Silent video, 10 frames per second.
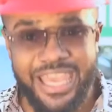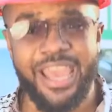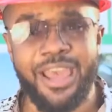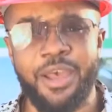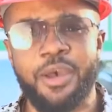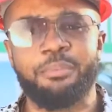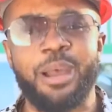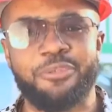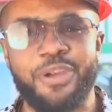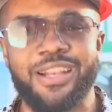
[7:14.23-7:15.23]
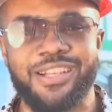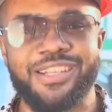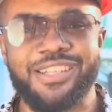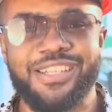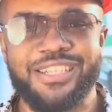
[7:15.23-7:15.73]
here, my friend,
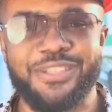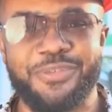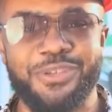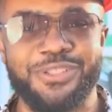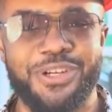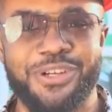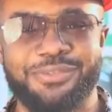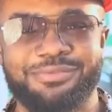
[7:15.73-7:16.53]
is the future.